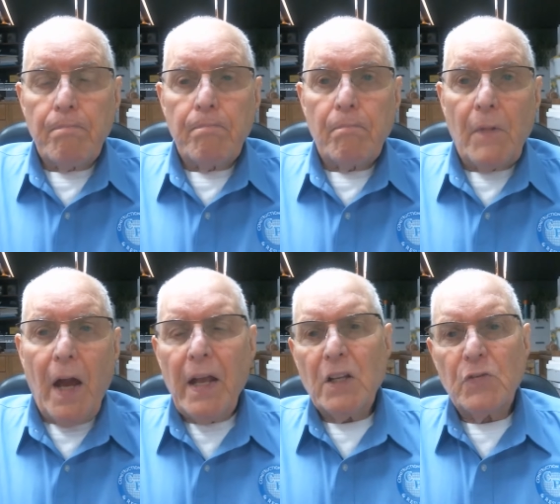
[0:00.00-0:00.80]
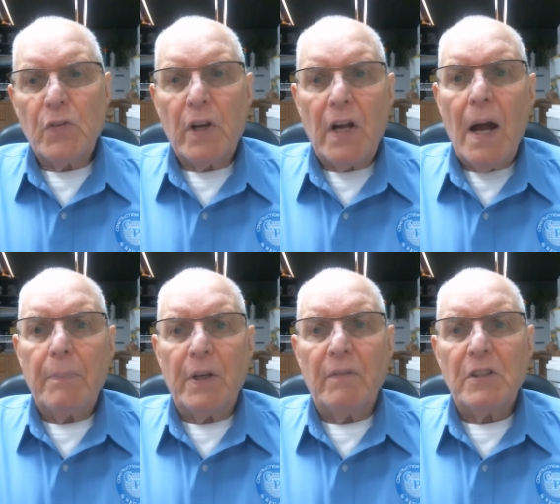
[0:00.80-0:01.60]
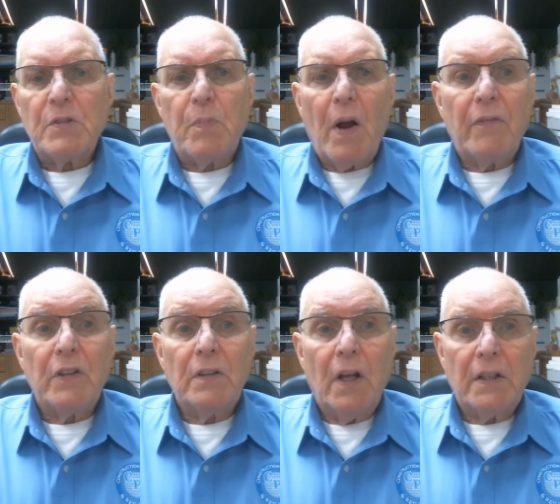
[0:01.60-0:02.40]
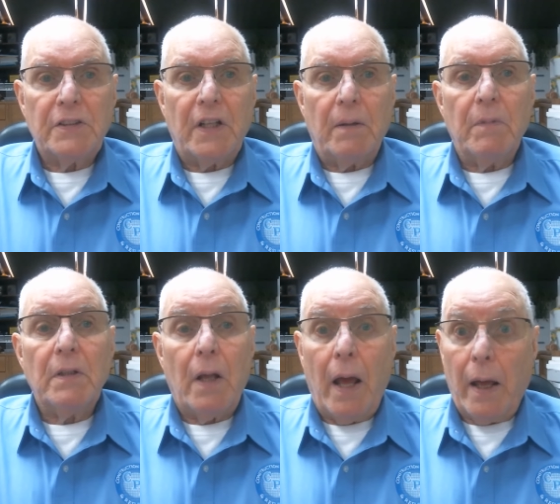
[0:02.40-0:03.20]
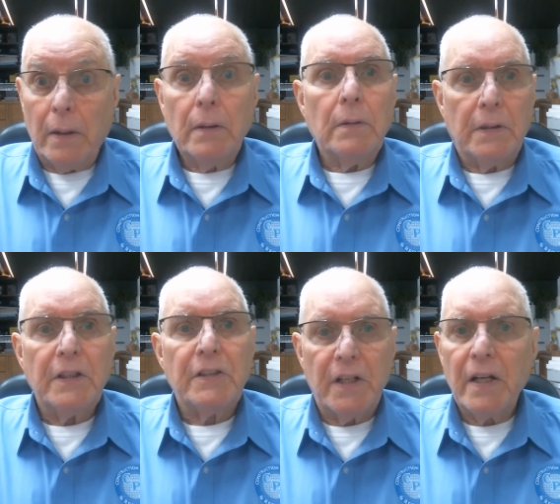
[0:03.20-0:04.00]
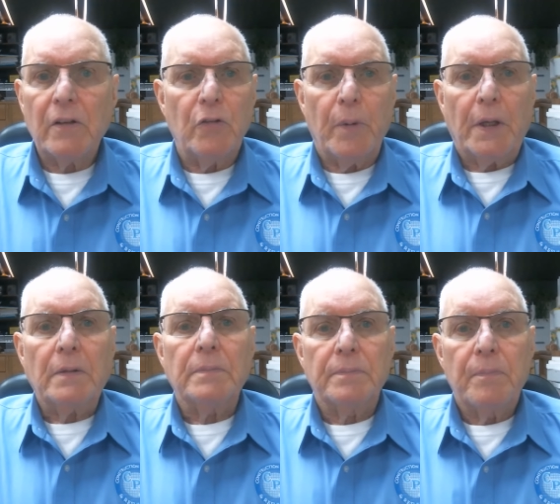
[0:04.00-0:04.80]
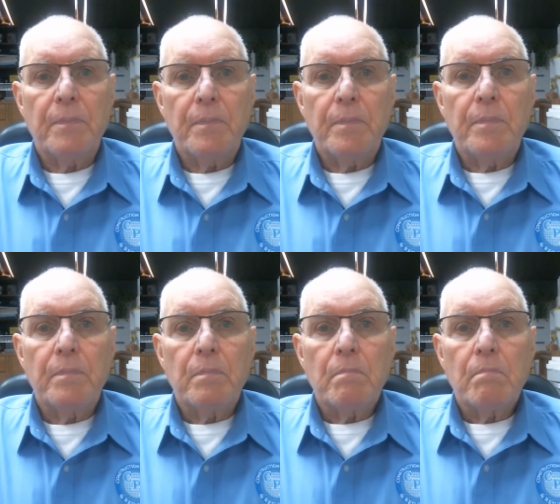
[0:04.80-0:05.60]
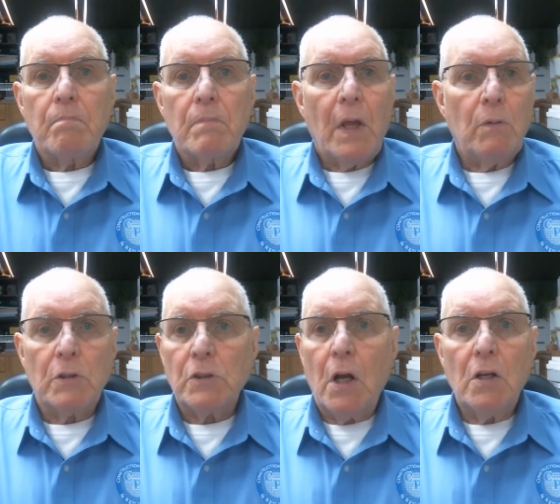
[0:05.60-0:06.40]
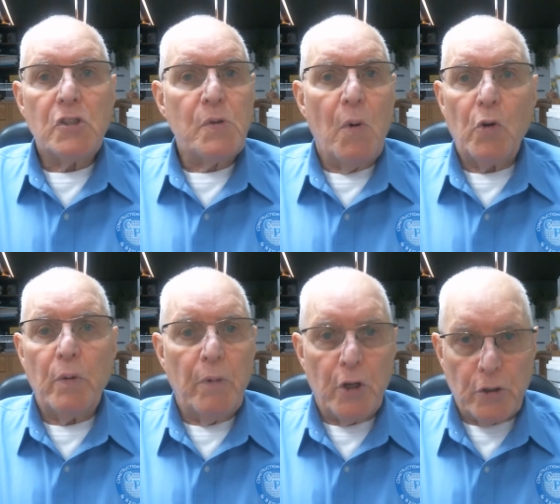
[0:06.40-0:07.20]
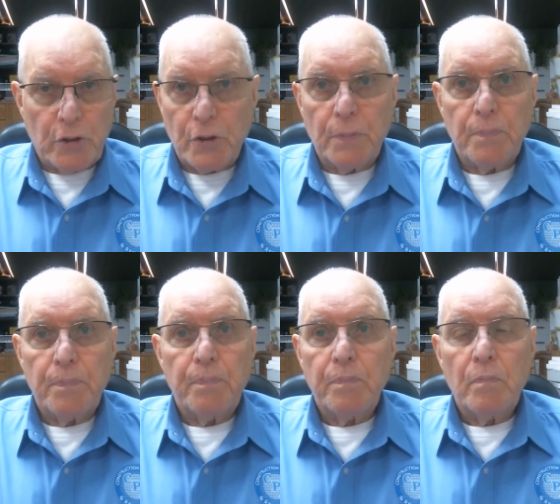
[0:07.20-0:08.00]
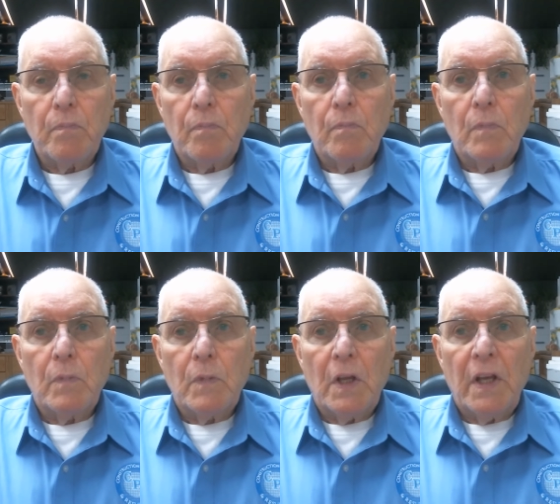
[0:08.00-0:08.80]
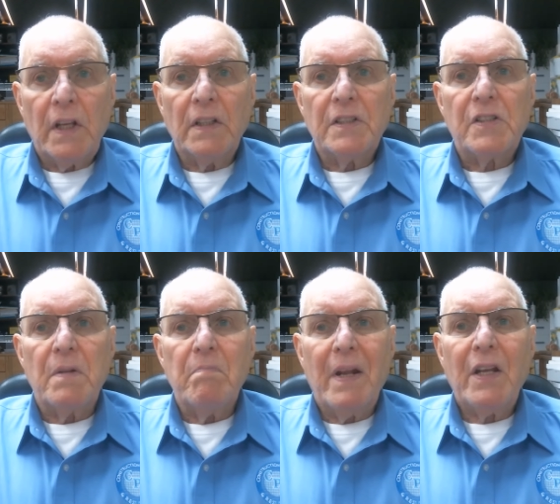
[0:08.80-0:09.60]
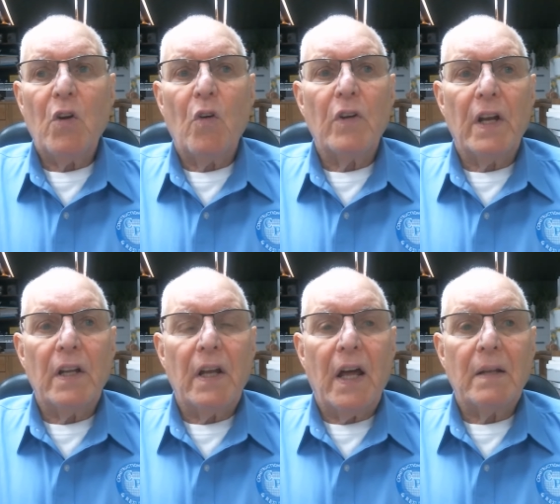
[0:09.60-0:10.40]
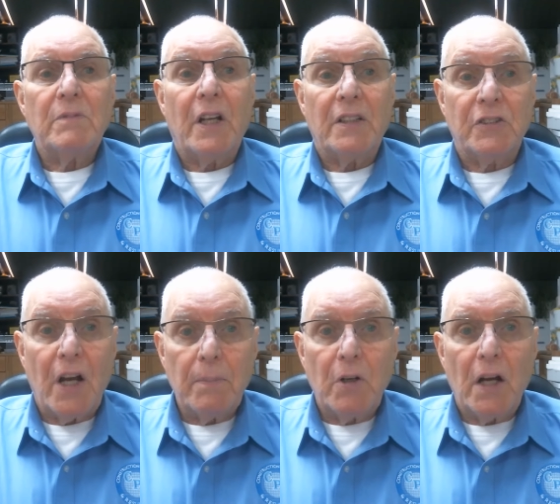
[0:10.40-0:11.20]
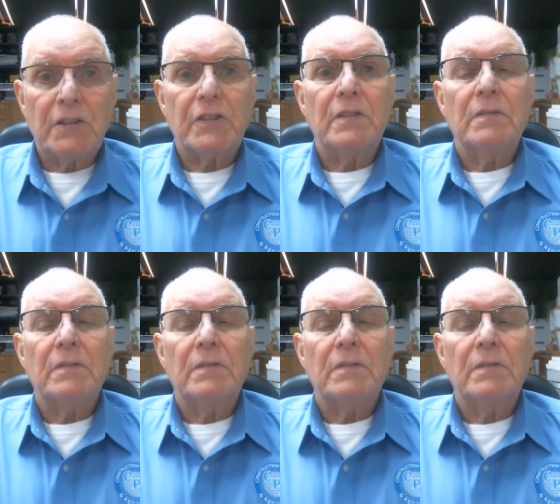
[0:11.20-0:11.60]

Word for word: I asked for a copy of his profit and loss statement, and he sent it to me. It was all smoke and mirrors. He'd listed many overhead items as job cost,